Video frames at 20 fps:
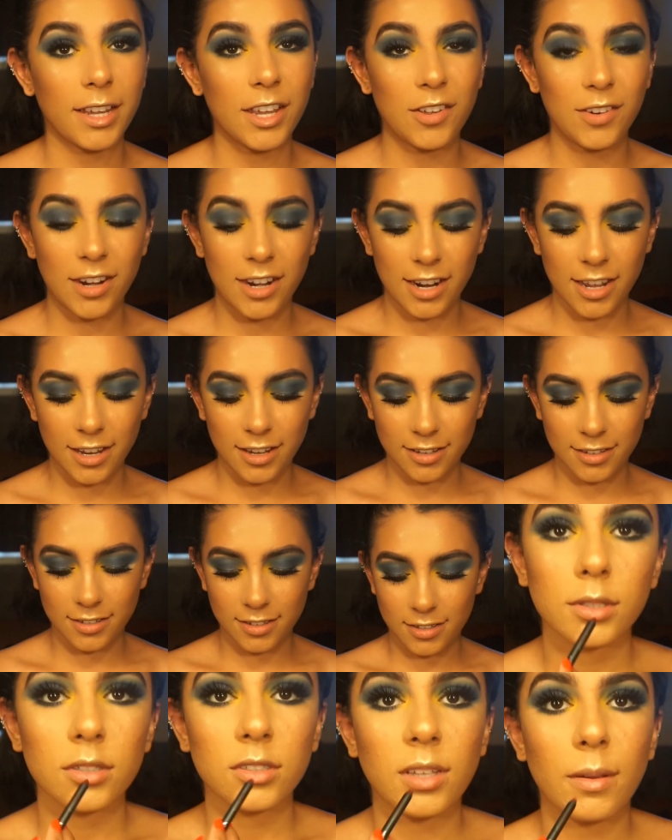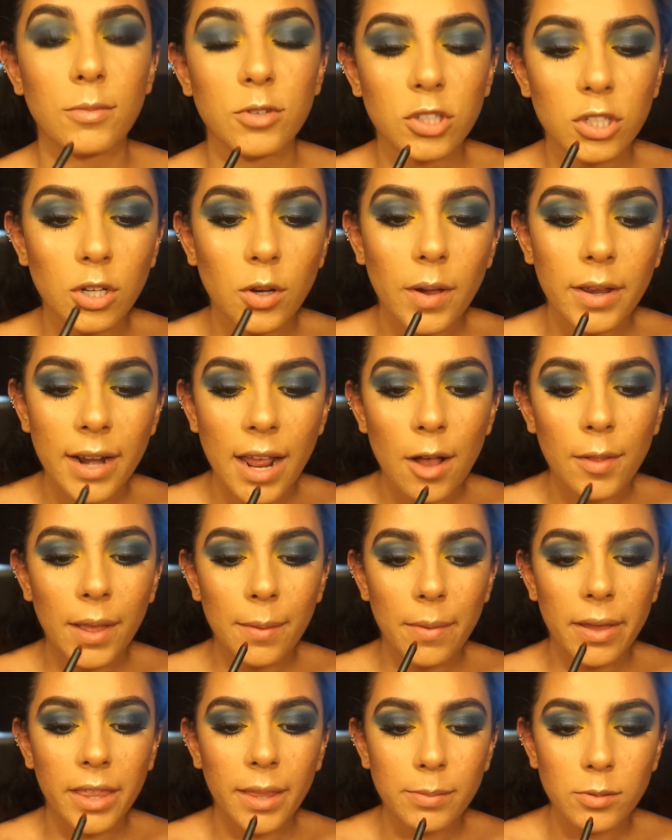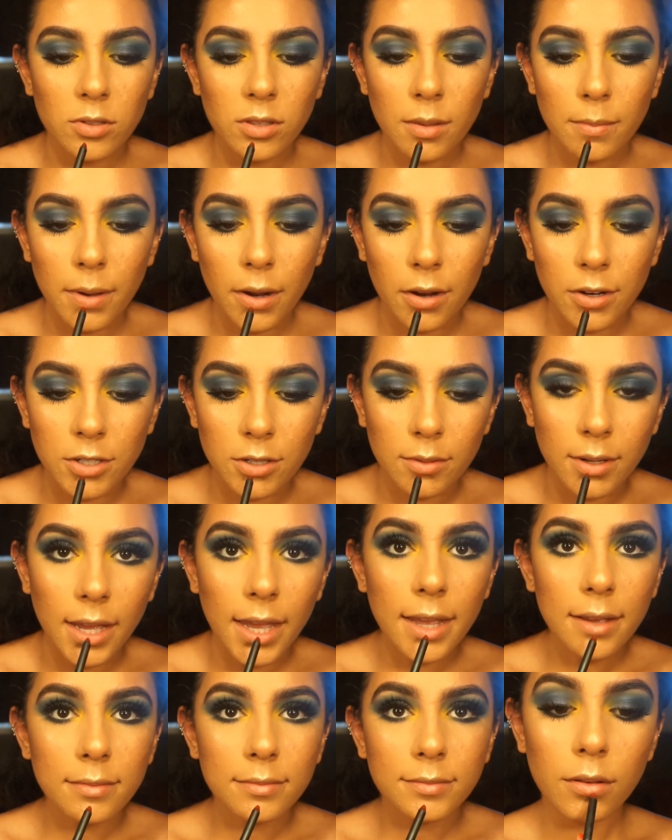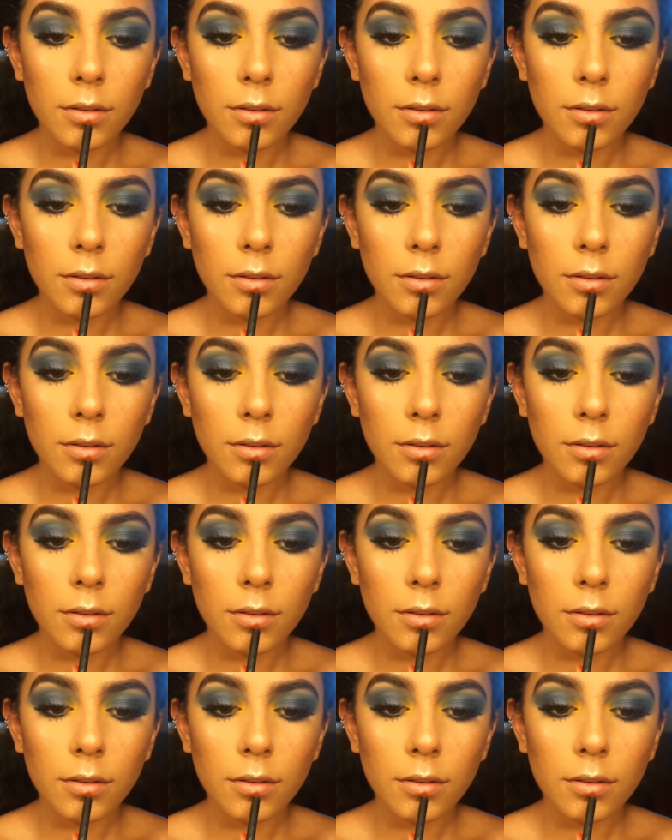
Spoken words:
You need it. So I'm just going to go ahead and outline my lips with the Mary Jo K.